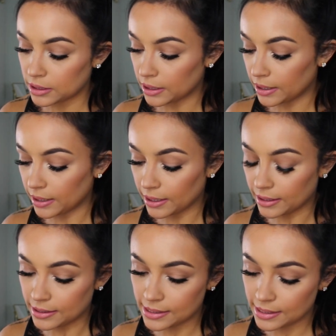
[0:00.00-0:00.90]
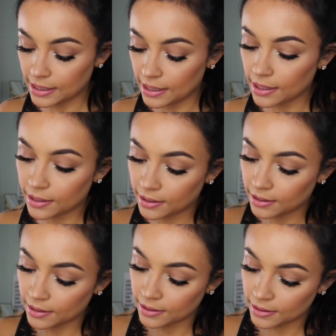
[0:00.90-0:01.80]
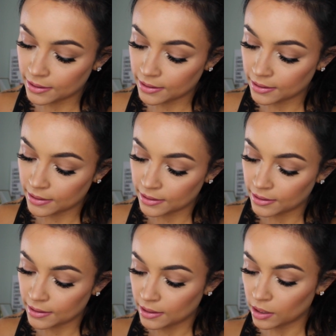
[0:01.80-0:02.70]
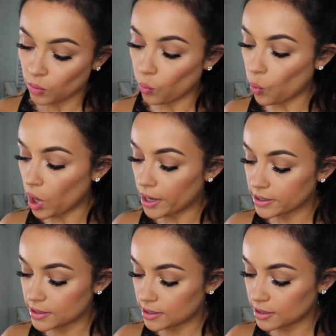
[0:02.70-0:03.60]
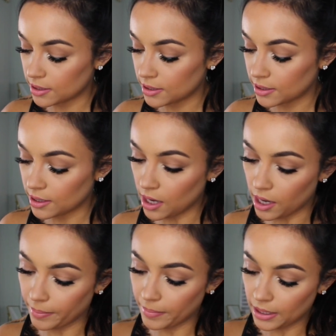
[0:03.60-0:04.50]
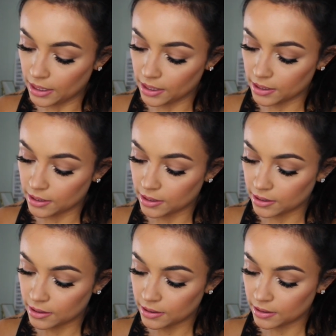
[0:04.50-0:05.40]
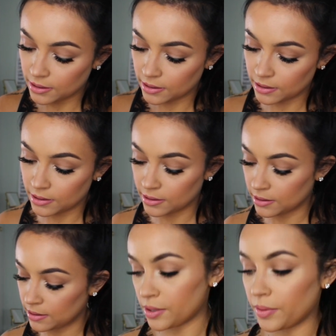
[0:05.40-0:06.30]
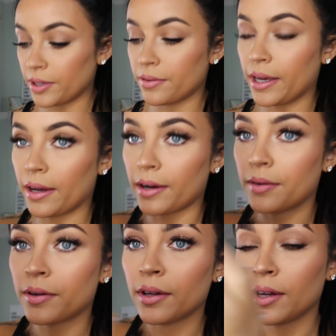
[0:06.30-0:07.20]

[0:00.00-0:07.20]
so you can see what I mean. So here they are